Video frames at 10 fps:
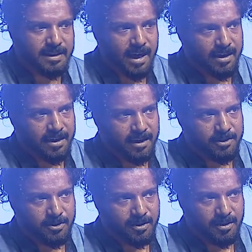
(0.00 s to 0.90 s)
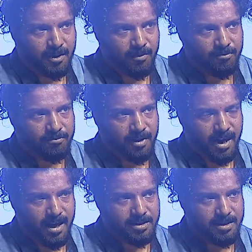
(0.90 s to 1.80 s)
caricature of an
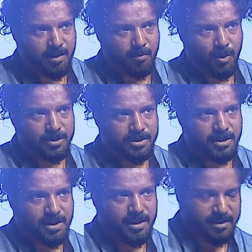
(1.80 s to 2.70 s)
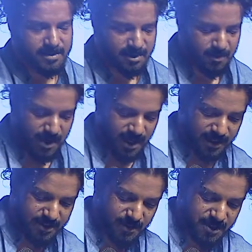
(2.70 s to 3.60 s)
ideal polity is the
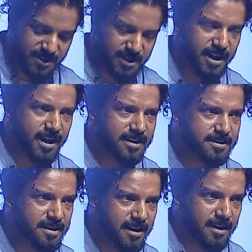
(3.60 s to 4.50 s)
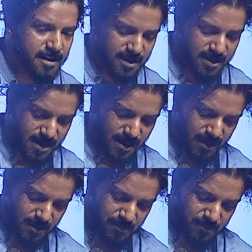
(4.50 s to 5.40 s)
place which creates
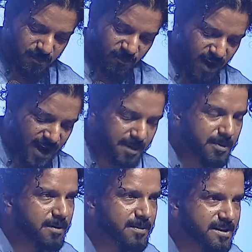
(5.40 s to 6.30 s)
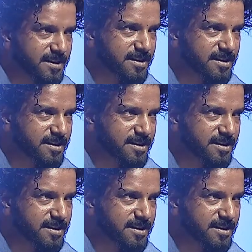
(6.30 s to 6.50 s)
viable business